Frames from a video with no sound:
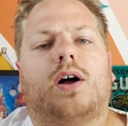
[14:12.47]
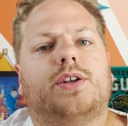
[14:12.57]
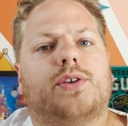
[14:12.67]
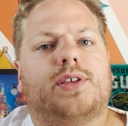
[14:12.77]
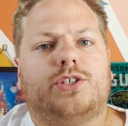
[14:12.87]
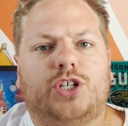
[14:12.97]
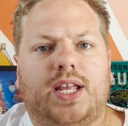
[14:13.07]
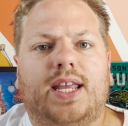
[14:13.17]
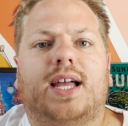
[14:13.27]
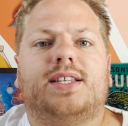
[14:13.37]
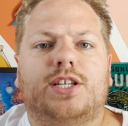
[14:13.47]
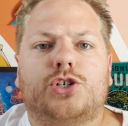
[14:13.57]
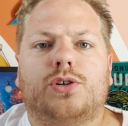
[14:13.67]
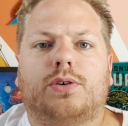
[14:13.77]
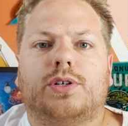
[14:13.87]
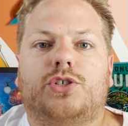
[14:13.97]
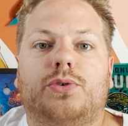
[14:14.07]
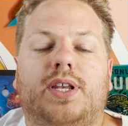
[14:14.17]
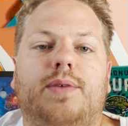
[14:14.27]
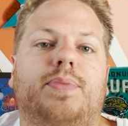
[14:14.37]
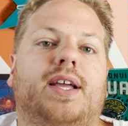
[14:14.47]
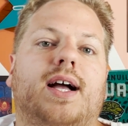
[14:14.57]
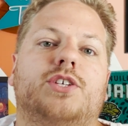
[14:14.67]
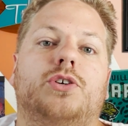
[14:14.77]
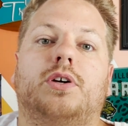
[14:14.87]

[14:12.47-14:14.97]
under the Genie additional gratuity because